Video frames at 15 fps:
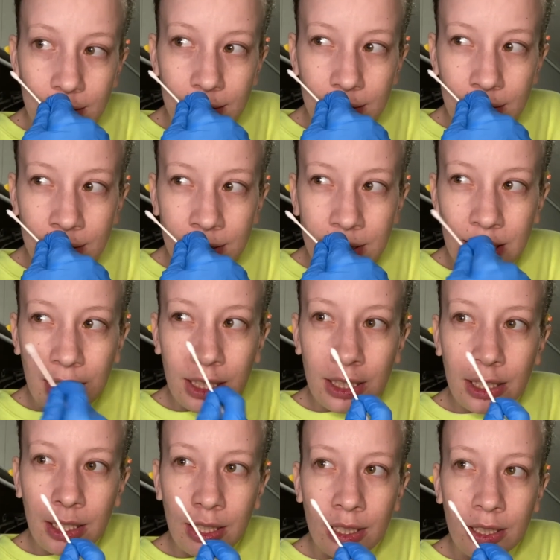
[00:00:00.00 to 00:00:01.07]

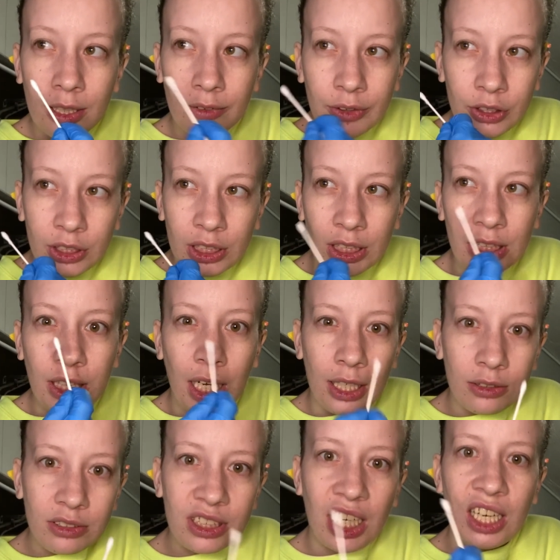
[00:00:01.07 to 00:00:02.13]
inside of your cheek,
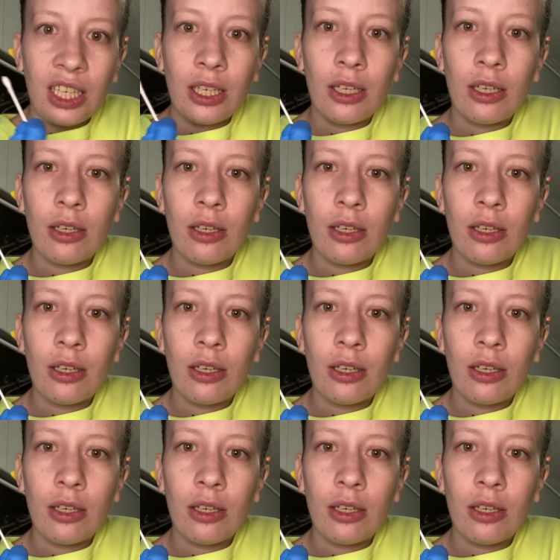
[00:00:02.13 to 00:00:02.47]
outside